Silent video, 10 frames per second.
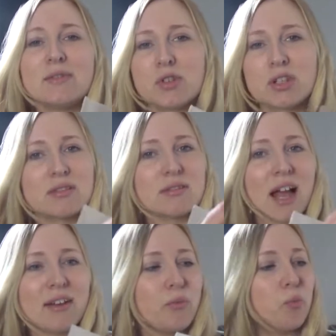Just
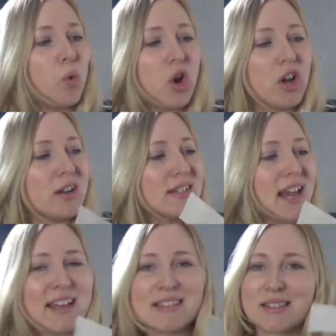kind of work
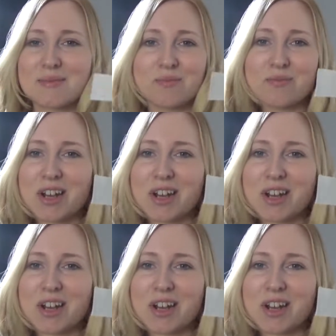days,